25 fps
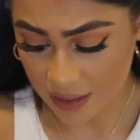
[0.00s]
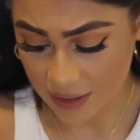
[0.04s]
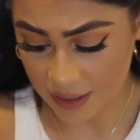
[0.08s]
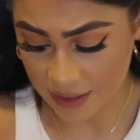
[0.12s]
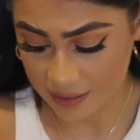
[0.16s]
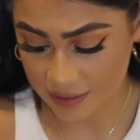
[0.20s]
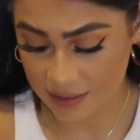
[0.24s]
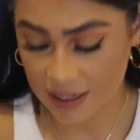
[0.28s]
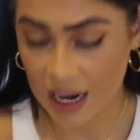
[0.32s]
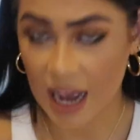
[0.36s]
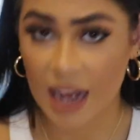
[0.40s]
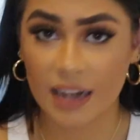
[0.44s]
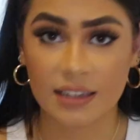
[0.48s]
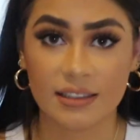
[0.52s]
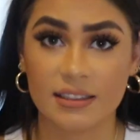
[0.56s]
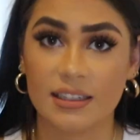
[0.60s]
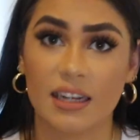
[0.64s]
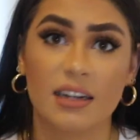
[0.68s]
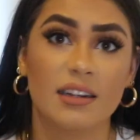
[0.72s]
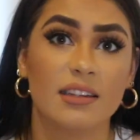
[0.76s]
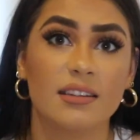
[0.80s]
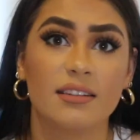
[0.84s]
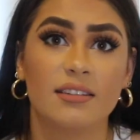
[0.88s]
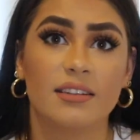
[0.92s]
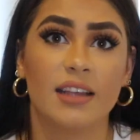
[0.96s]
this tan
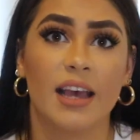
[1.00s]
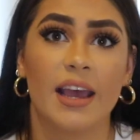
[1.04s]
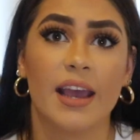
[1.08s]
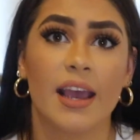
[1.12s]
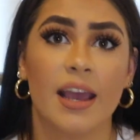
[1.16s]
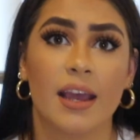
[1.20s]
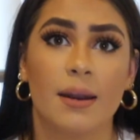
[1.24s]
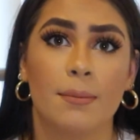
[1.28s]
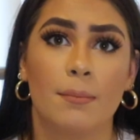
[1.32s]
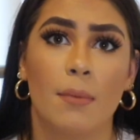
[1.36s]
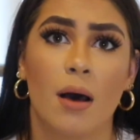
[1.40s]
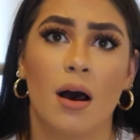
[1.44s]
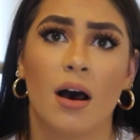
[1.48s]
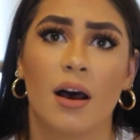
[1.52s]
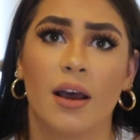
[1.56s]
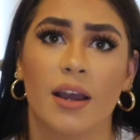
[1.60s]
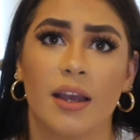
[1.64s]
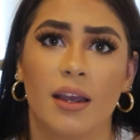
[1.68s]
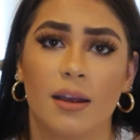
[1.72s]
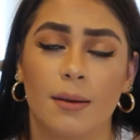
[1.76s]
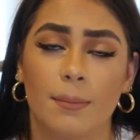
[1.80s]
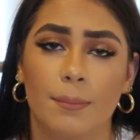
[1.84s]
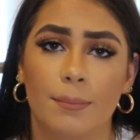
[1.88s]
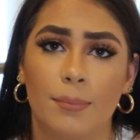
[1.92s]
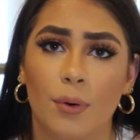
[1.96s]
didn't sit in
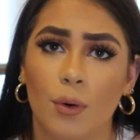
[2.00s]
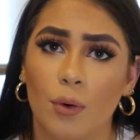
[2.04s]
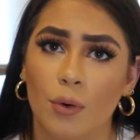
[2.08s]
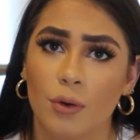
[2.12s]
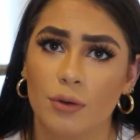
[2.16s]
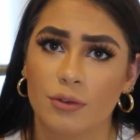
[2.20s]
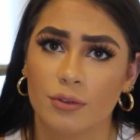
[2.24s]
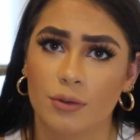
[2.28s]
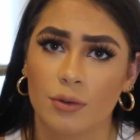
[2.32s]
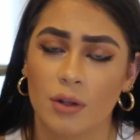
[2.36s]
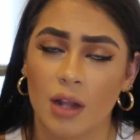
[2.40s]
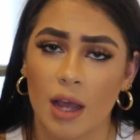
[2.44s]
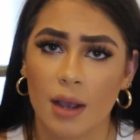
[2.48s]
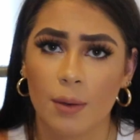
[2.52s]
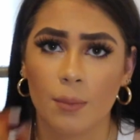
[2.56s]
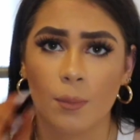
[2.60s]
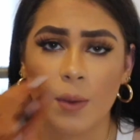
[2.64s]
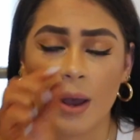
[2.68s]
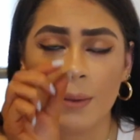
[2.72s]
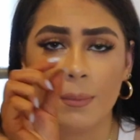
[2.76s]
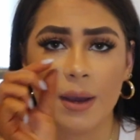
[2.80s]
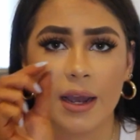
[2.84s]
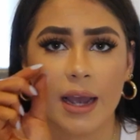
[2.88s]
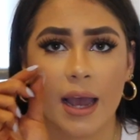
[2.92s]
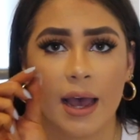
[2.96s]
my pores or like
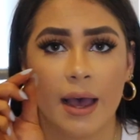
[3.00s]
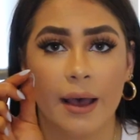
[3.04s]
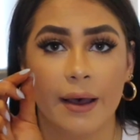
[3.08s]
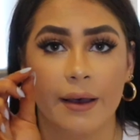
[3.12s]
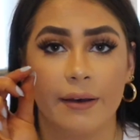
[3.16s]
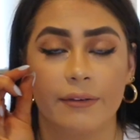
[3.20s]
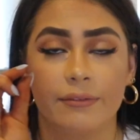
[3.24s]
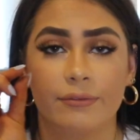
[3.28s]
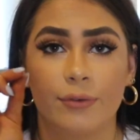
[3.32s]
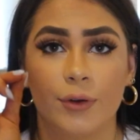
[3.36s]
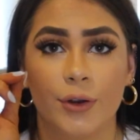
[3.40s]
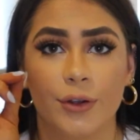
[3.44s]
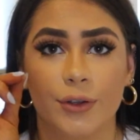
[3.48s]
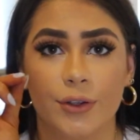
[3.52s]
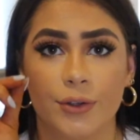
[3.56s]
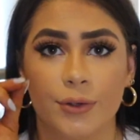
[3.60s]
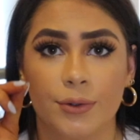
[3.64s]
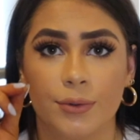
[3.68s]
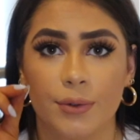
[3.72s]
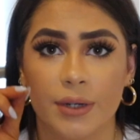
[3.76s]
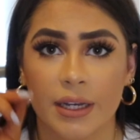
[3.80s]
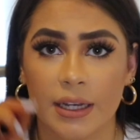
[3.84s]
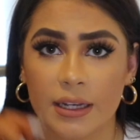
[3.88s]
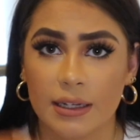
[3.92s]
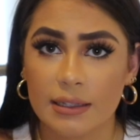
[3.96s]
where my hair
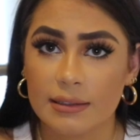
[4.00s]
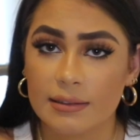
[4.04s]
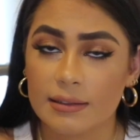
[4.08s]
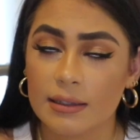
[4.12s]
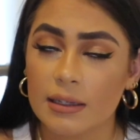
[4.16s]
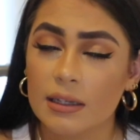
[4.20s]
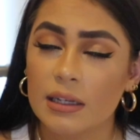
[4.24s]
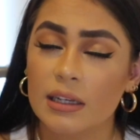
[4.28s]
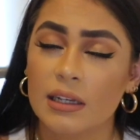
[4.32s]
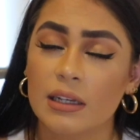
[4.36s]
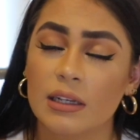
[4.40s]
follicle is.